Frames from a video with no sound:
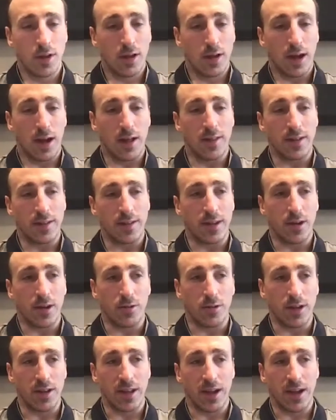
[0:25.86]
I think the
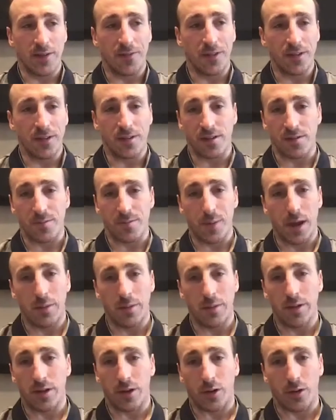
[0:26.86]
only difference is maybe
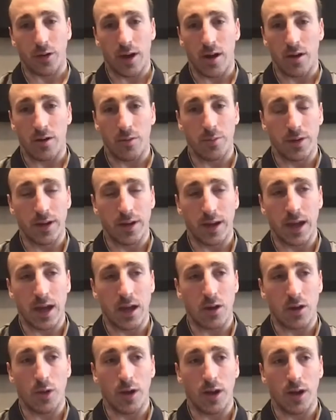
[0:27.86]
the crowd. But
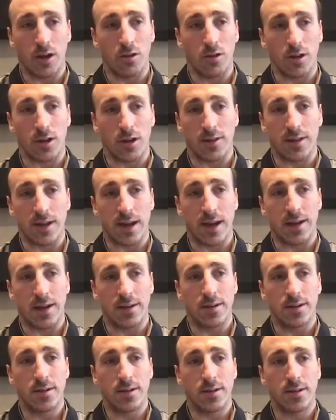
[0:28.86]
again, we got to look at
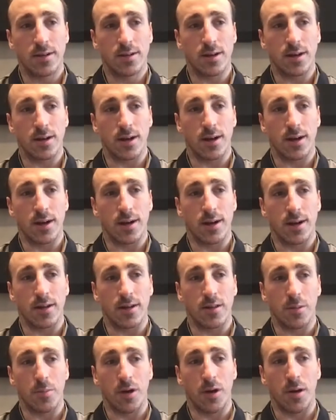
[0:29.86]
that uh, in
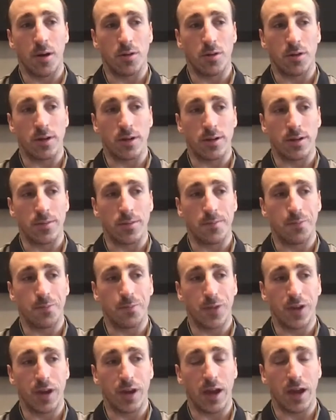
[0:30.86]
the bubble, and
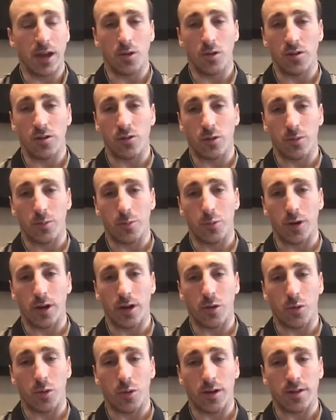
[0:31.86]
you get used to it pretty
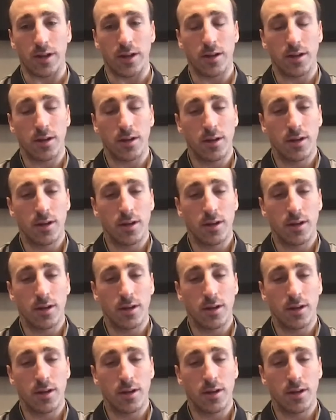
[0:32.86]
quickly.